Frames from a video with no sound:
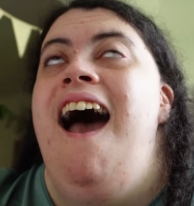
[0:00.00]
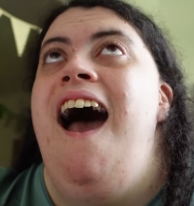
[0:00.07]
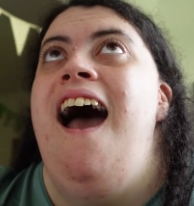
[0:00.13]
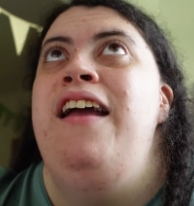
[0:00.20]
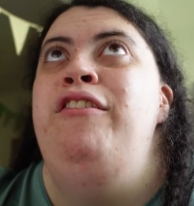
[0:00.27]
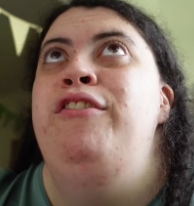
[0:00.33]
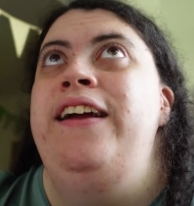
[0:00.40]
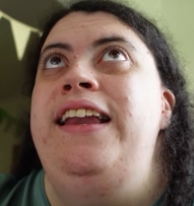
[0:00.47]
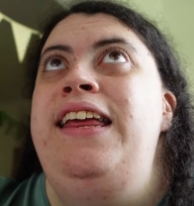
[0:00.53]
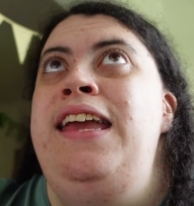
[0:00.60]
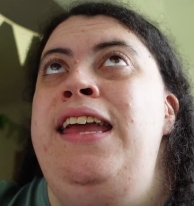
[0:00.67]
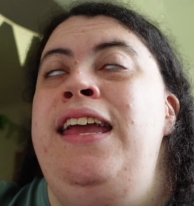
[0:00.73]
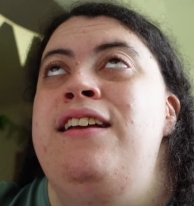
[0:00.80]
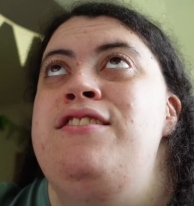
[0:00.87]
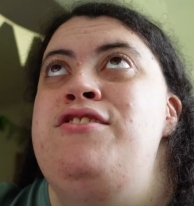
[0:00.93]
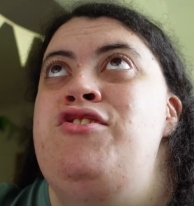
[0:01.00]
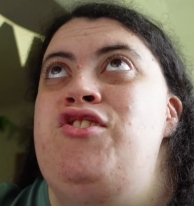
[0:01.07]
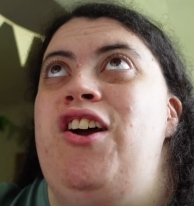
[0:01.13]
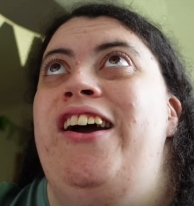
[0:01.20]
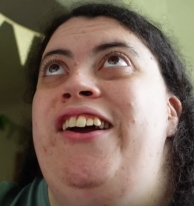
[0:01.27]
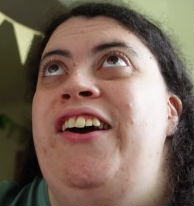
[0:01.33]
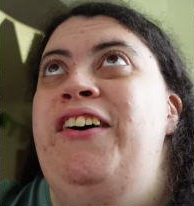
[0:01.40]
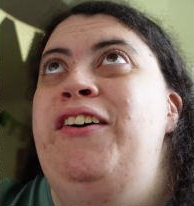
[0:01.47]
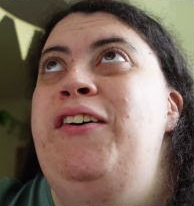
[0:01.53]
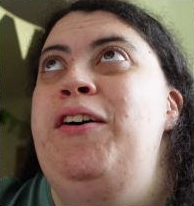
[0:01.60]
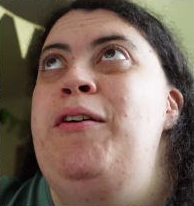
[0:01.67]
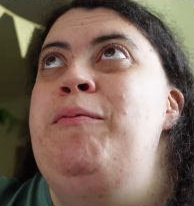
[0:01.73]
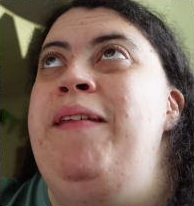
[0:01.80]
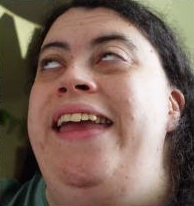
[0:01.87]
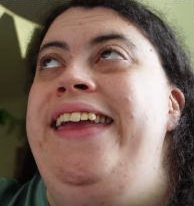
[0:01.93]
I really
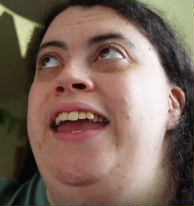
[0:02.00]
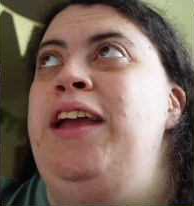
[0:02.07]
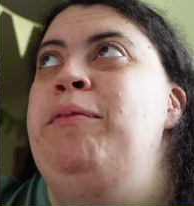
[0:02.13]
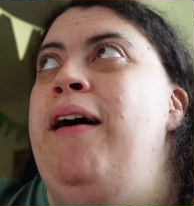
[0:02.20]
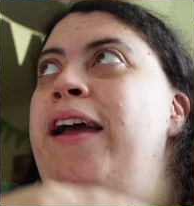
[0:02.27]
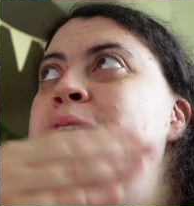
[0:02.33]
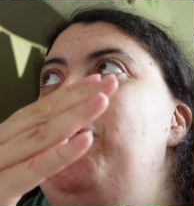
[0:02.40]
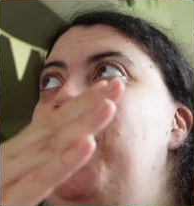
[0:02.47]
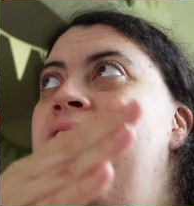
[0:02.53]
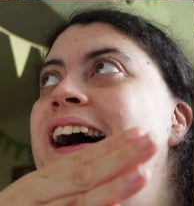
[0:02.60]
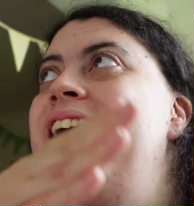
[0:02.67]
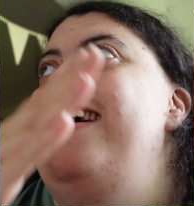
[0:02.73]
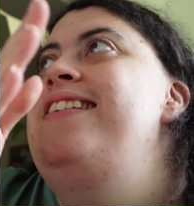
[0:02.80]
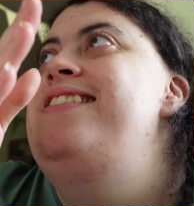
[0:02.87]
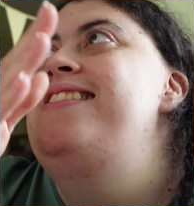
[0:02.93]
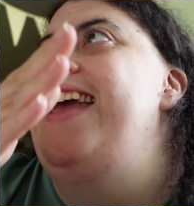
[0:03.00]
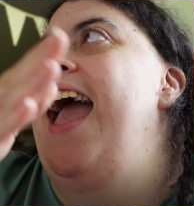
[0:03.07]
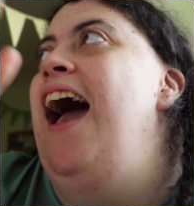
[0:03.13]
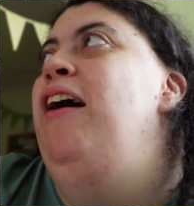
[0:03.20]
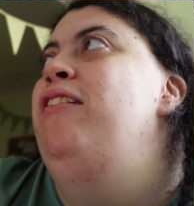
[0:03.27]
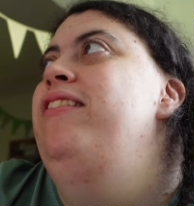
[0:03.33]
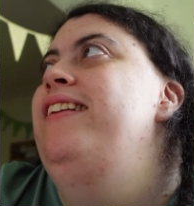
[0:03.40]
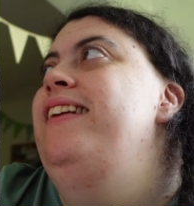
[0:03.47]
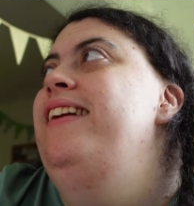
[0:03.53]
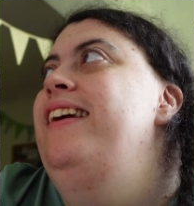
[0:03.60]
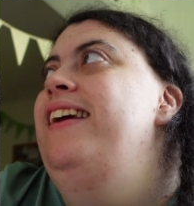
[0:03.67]
struggle making my word count.